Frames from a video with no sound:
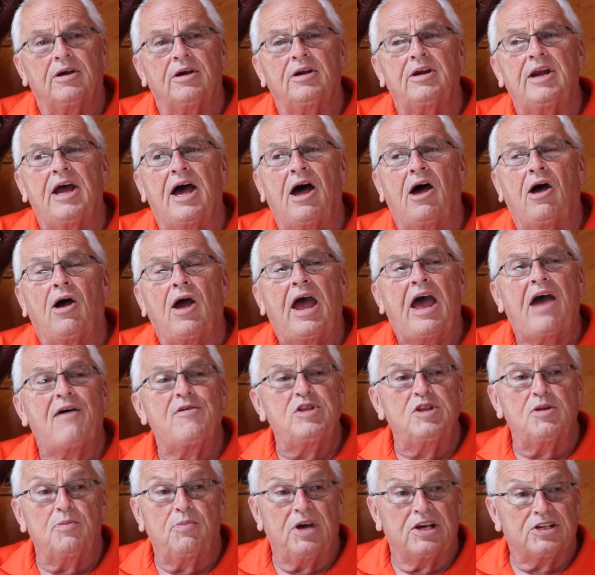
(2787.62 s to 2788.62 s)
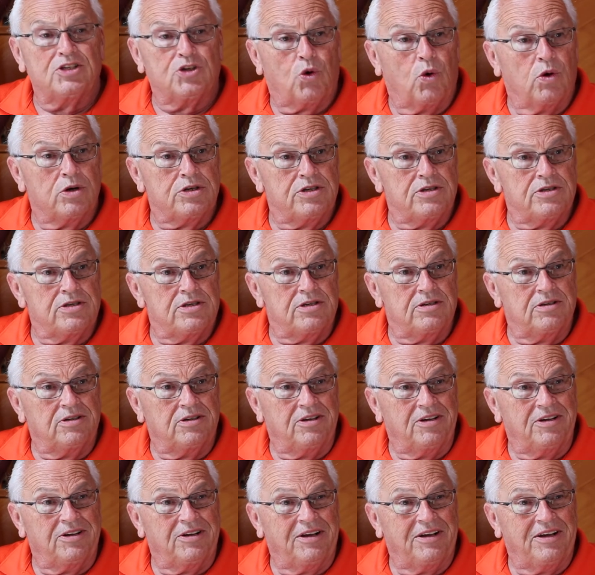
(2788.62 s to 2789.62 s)
Now, having the best horses
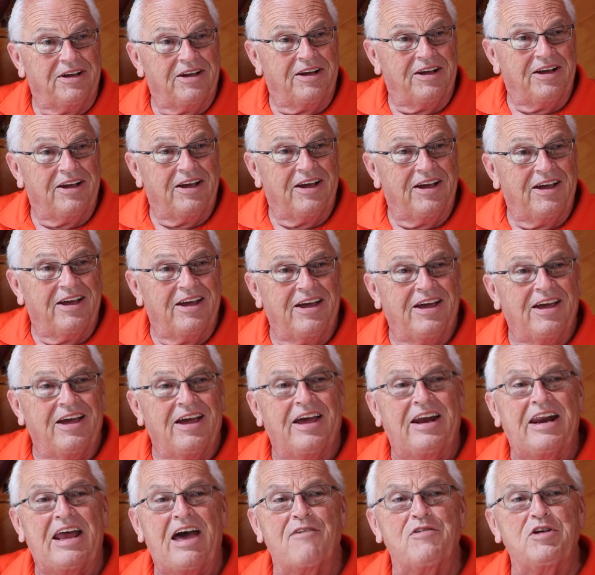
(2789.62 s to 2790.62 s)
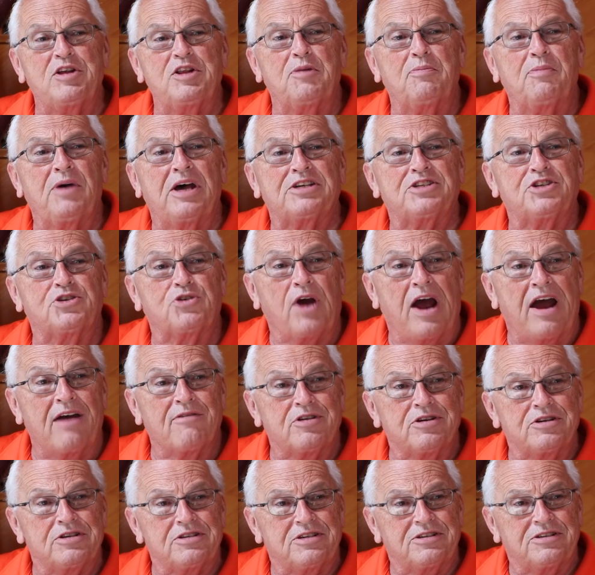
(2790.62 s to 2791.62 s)
and having the best
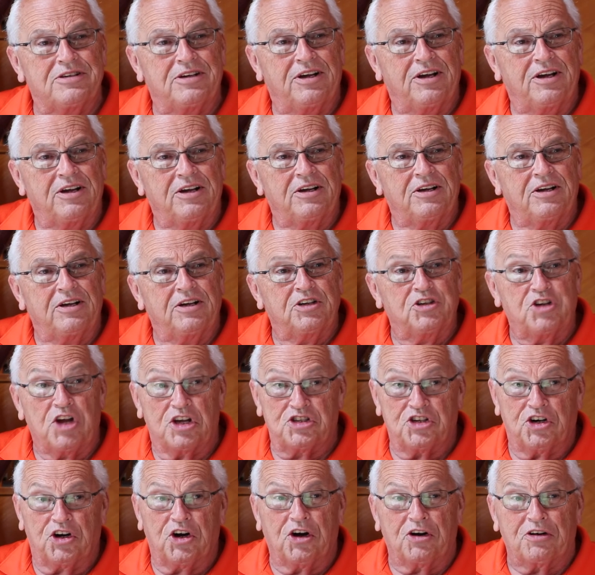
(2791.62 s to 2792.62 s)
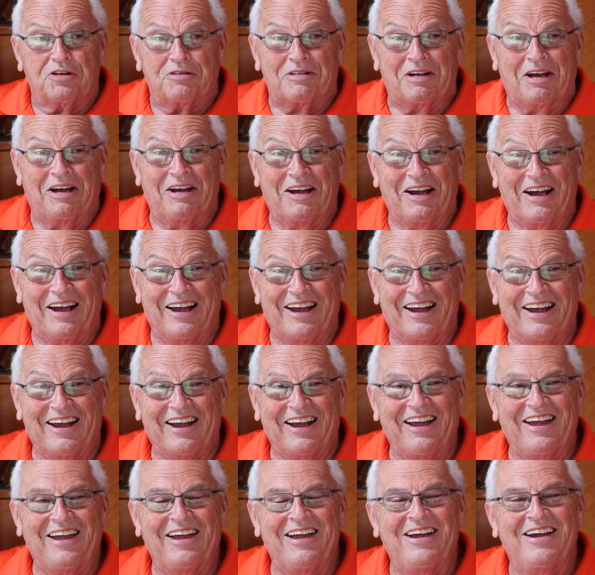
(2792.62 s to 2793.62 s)
drivers doesn't hurt.
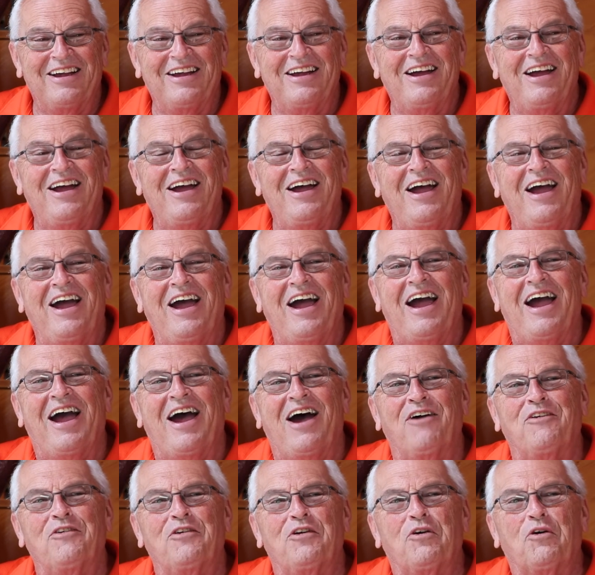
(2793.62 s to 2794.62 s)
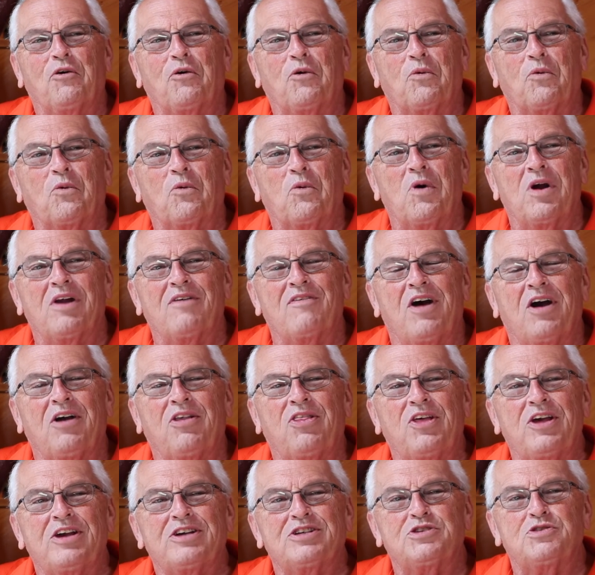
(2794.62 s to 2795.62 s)
And one of our
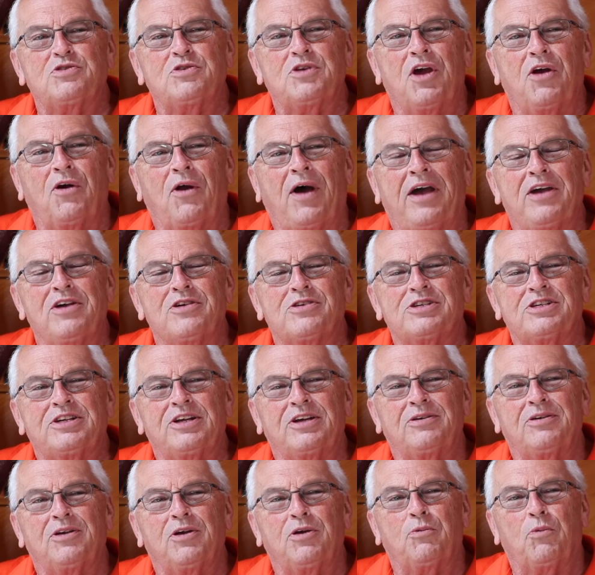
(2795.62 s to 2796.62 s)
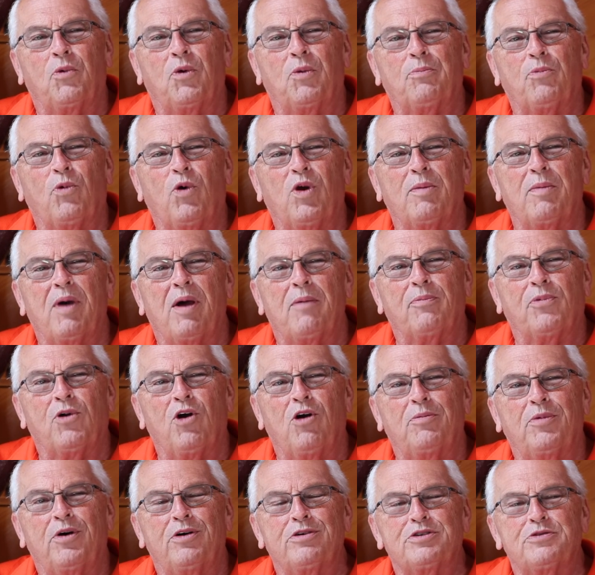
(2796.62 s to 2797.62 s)
things, I used to, one of my
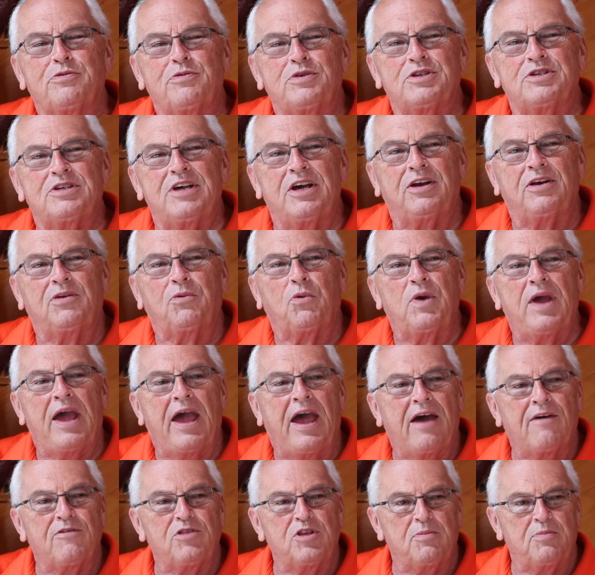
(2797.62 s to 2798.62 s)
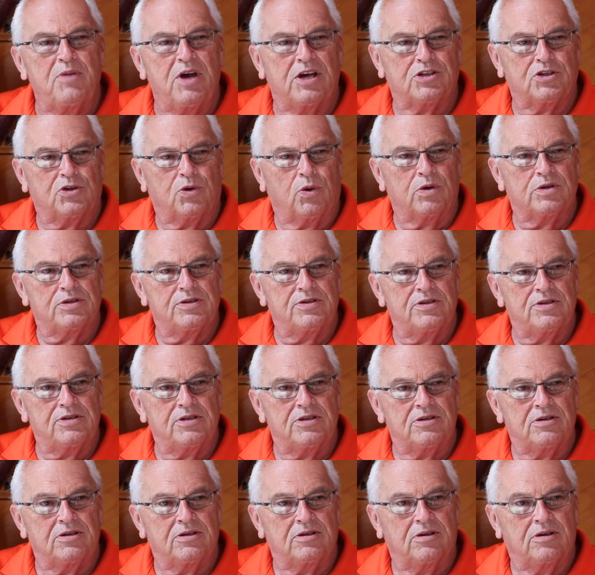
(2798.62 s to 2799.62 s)
promos was that we have the best
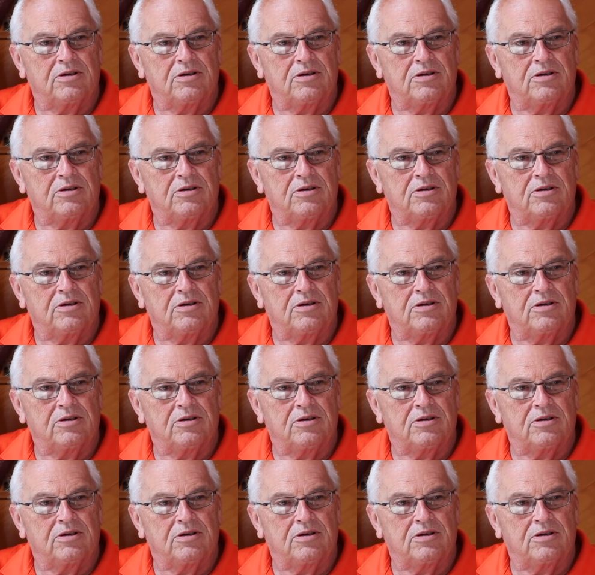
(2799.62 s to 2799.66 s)
horses,